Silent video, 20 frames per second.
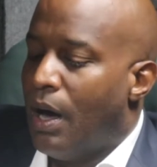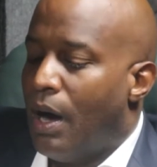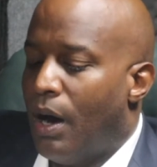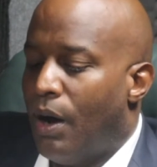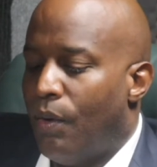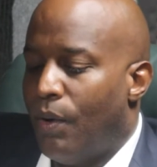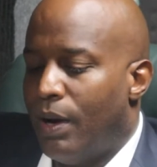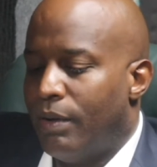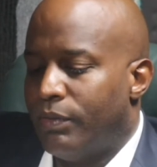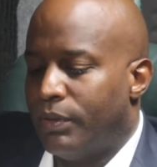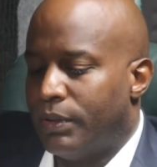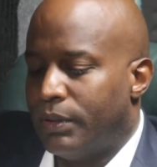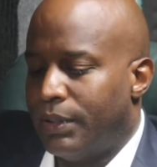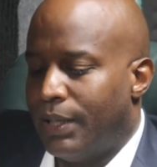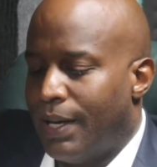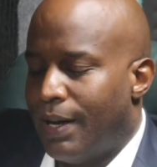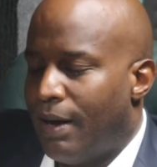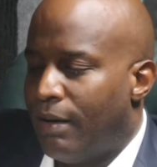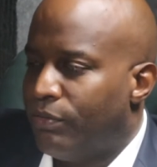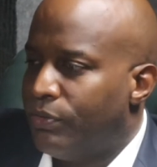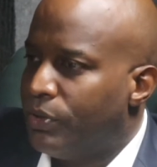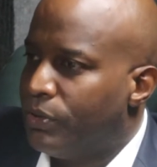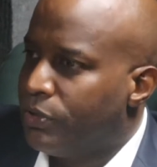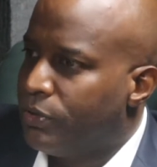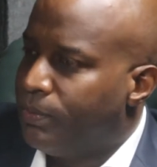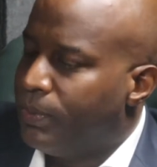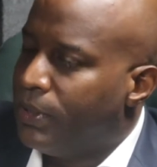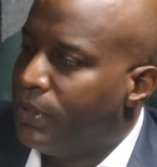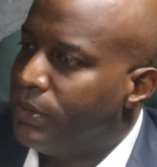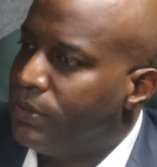However, they have
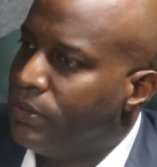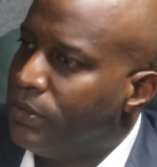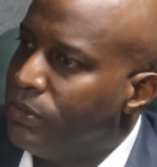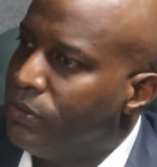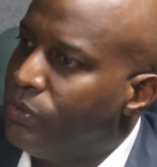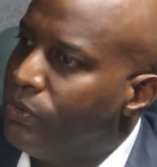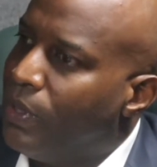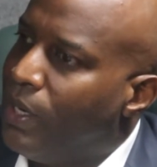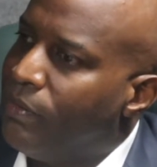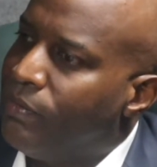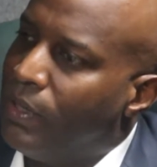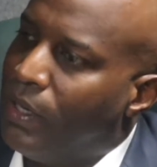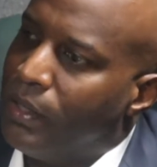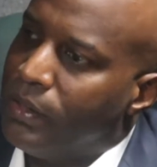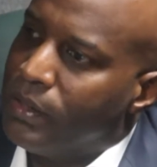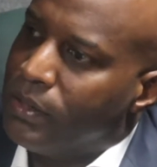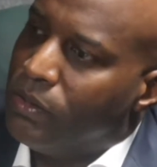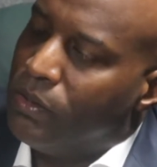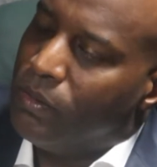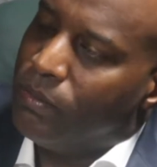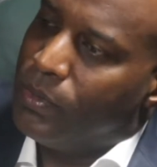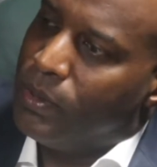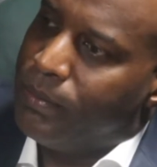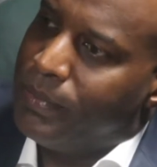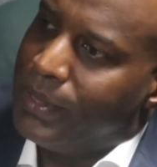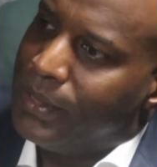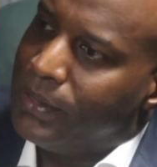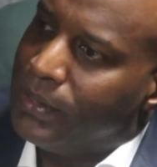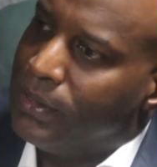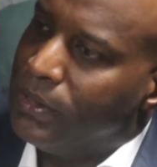those patients who have other
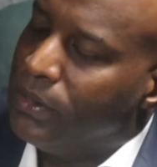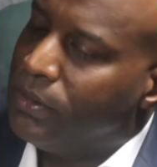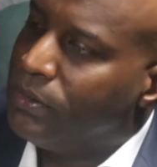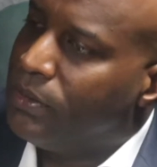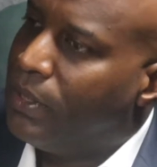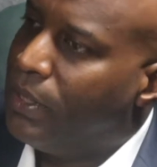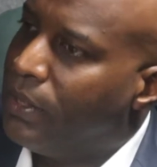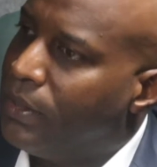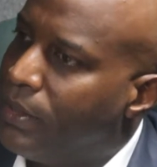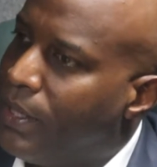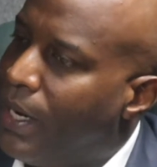comorbidities like